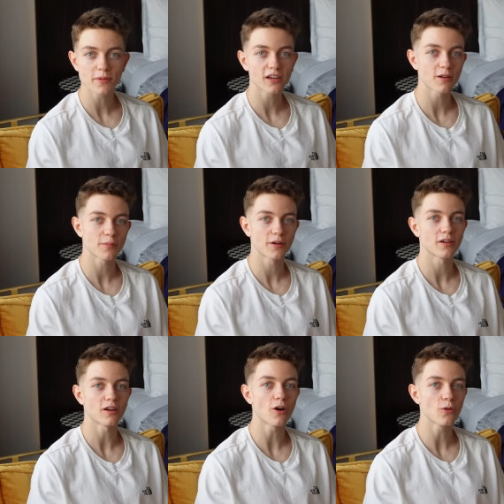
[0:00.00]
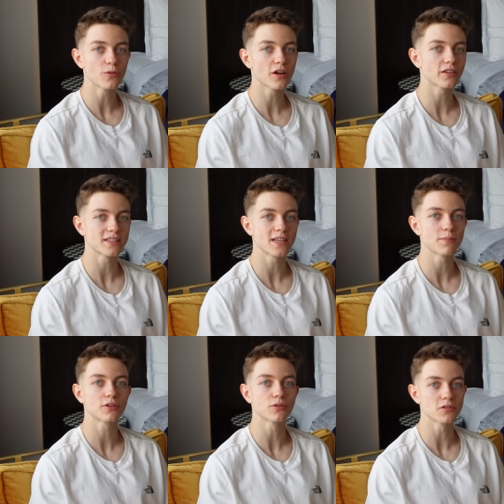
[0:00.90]
make up a whole nother
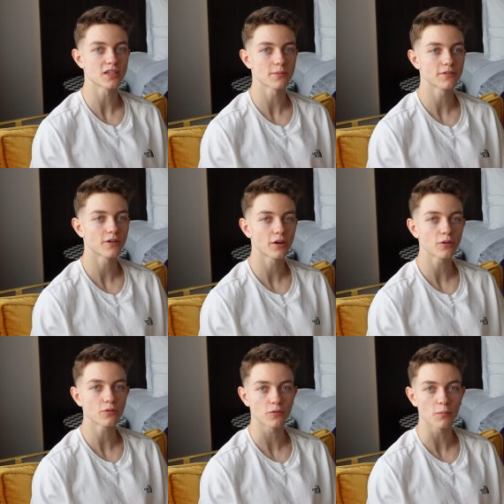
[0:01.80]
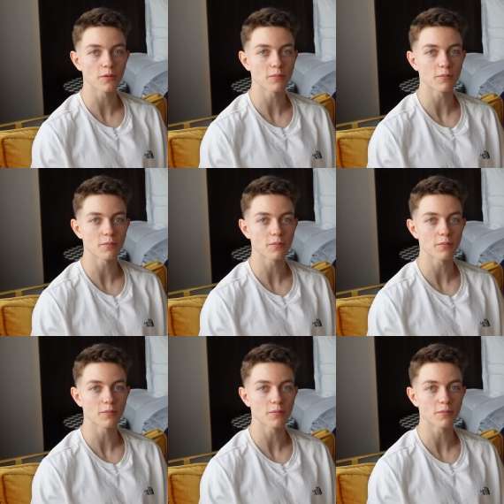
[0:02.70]
typical semi-final from